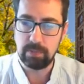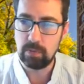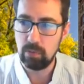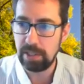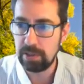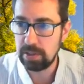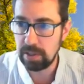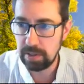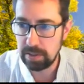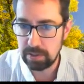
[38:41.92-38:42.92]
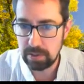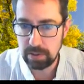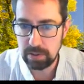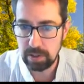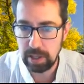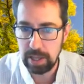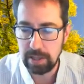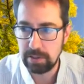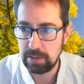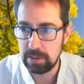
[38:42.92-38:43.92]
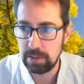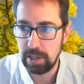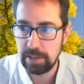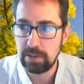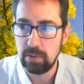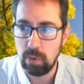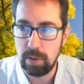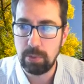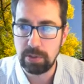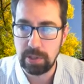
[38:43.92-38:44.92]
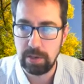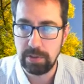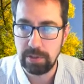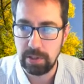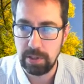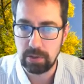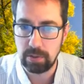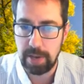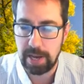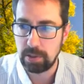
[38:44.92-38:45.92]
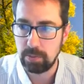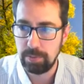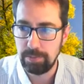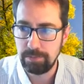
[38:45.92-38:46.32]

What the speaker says: reached to less than 1% of its initial maximum.